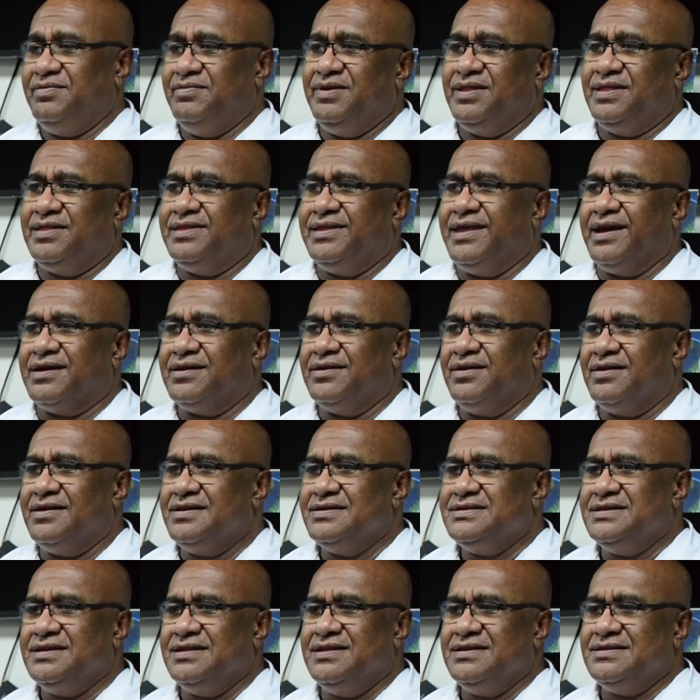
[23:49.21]
With
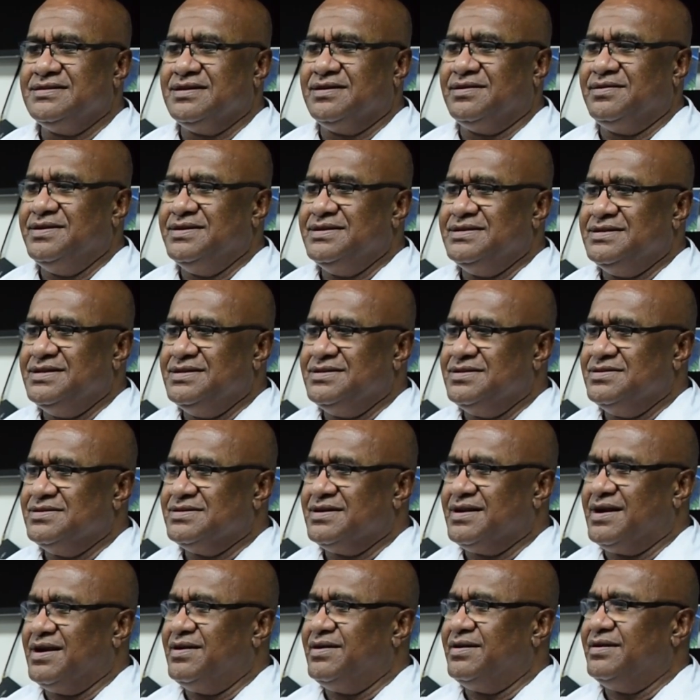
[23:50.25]
technology, there's always
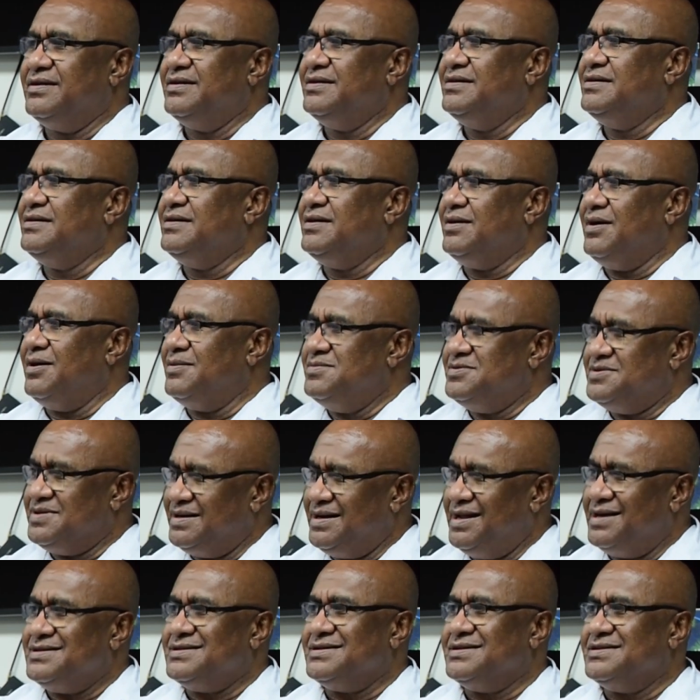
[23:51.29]
issues around
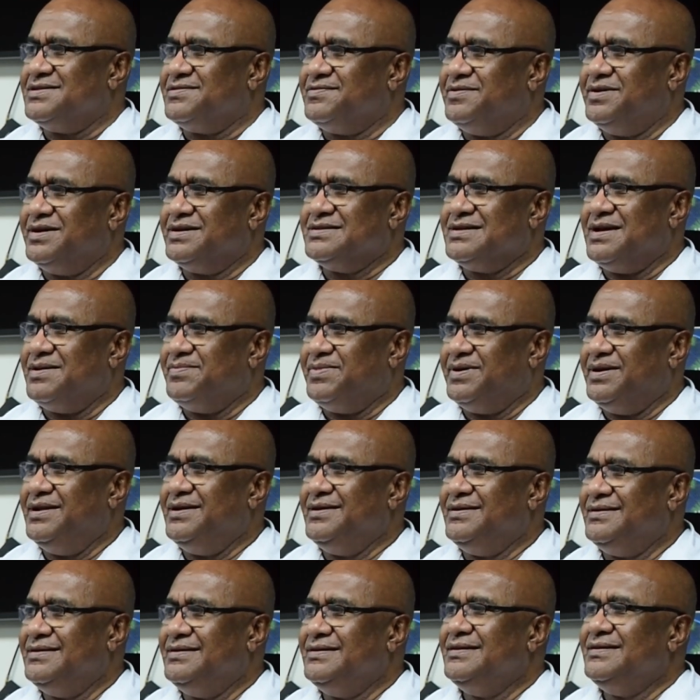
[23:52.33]
obsolescence, for
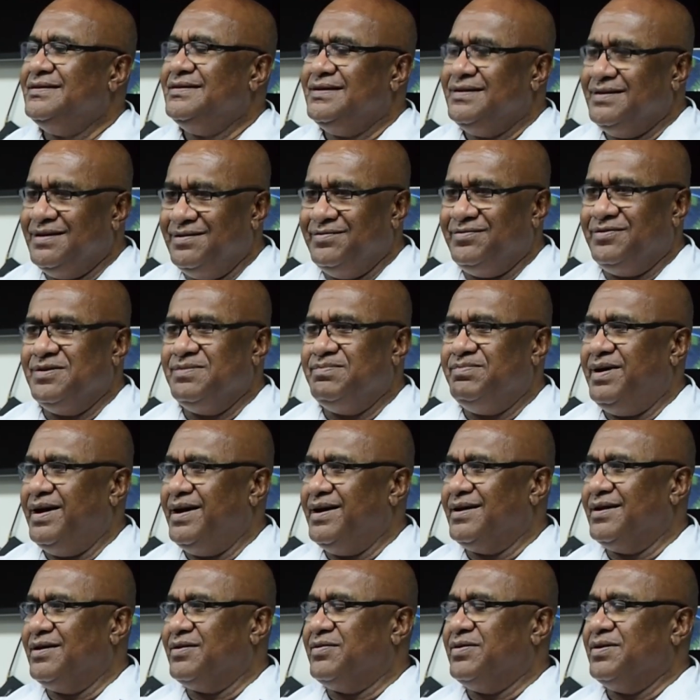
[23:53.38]
example. If you're
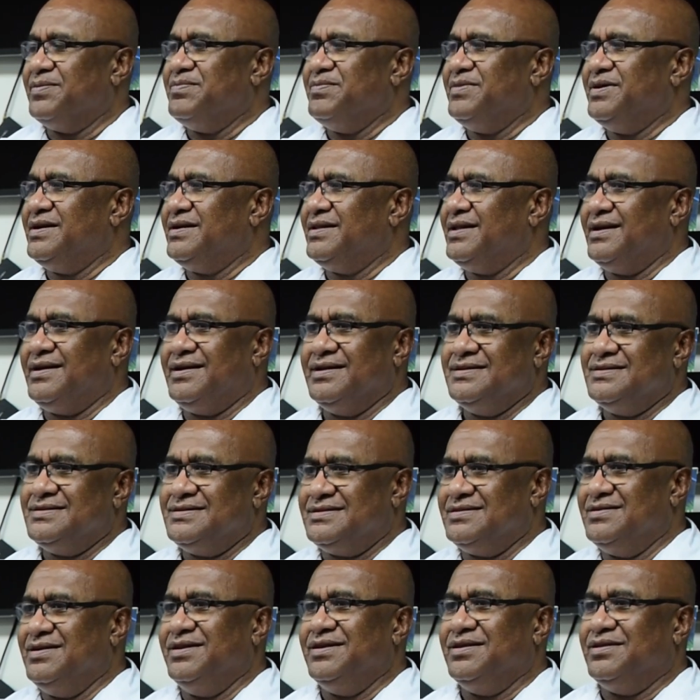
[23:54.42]
buying equipment that
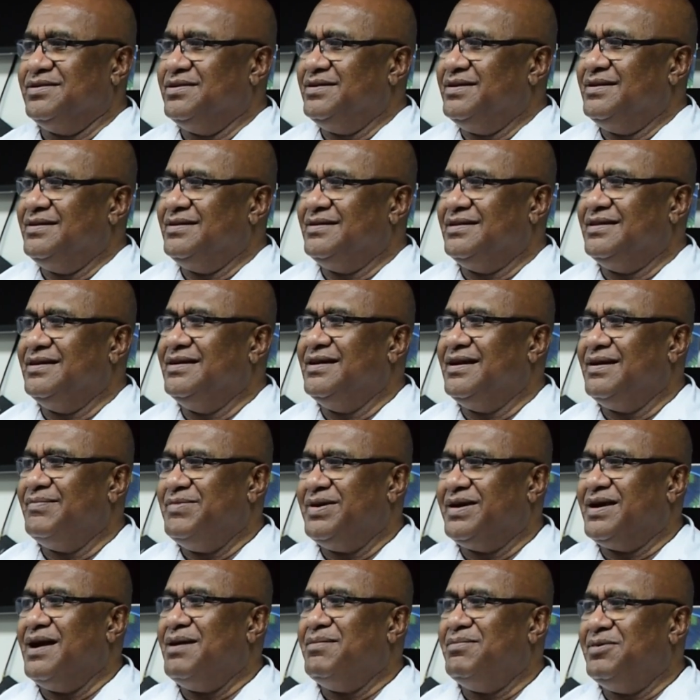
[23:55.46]
is going to
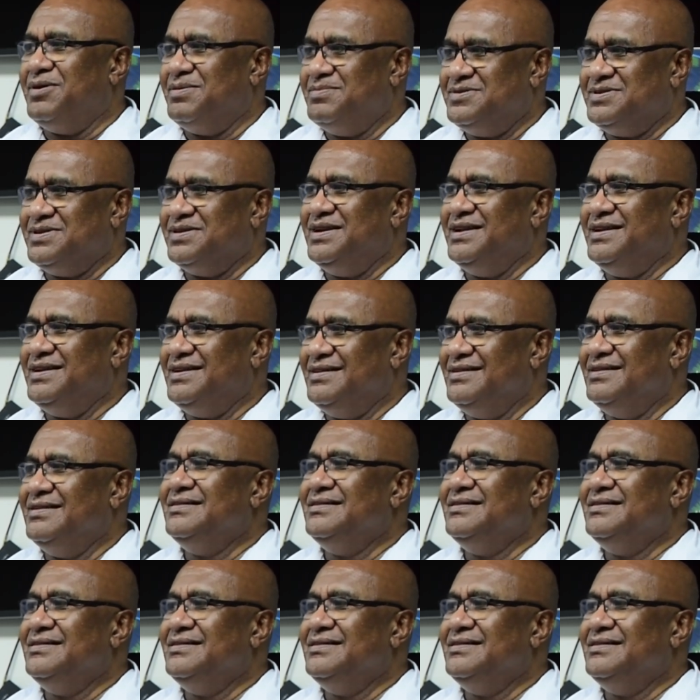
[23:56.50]
become obsolete.